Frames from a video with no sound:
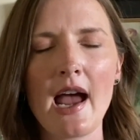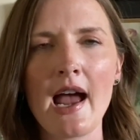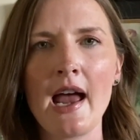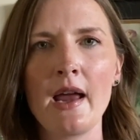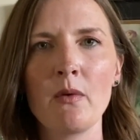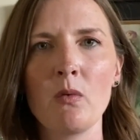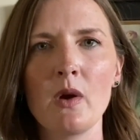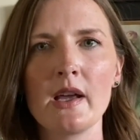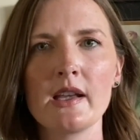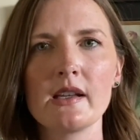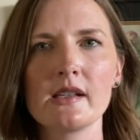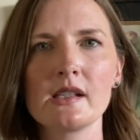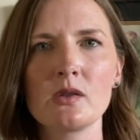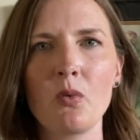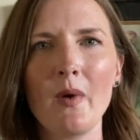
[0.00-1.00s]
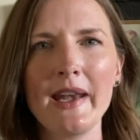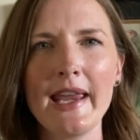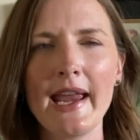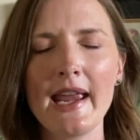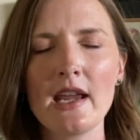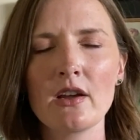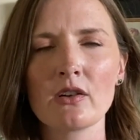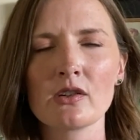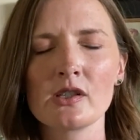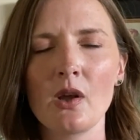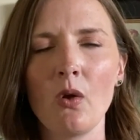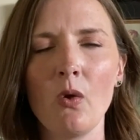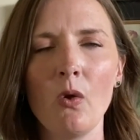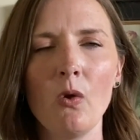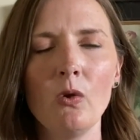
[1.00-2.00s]
I was 28 years
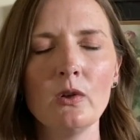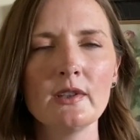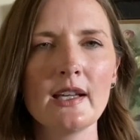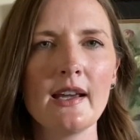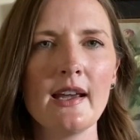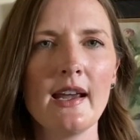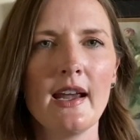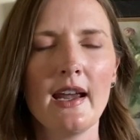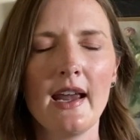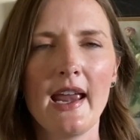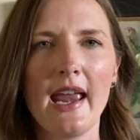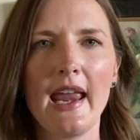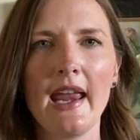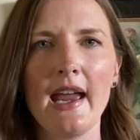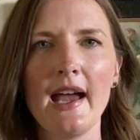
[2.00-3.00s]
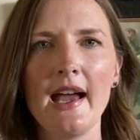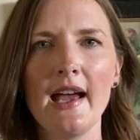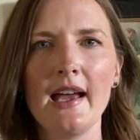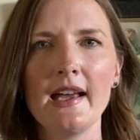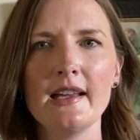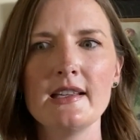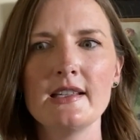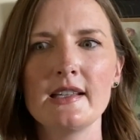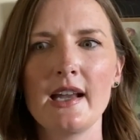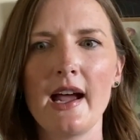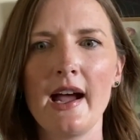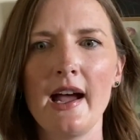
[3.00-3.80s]
old and